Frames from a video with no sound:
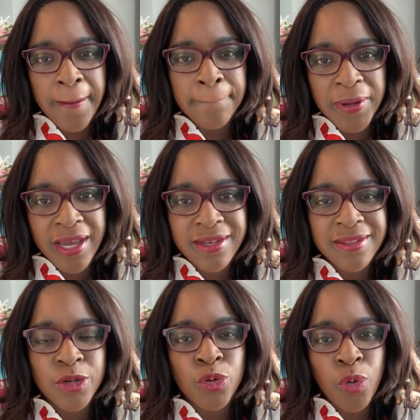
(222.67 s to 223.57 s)
But
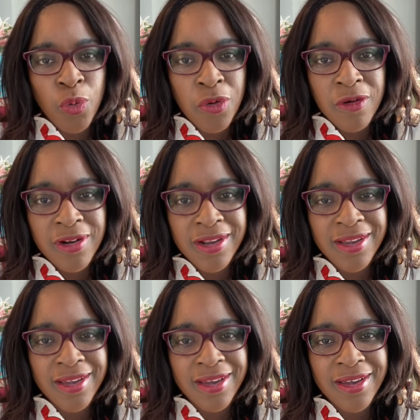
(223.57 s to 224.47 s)
the core
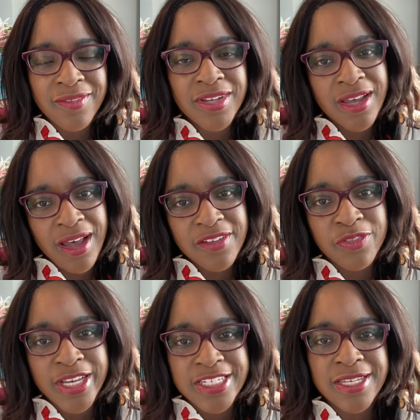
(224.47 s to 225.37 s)
of the
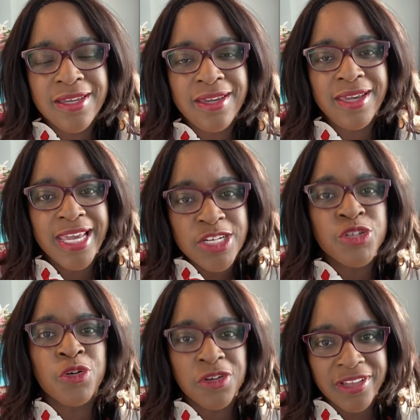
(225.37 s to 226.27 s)
conflict
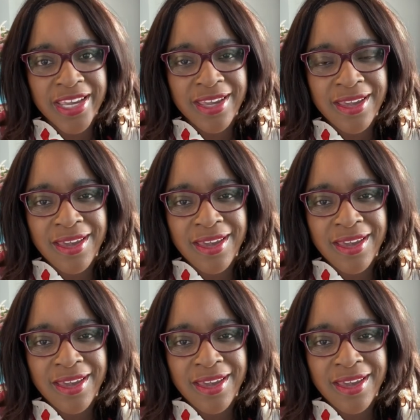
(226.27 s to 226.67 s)
internally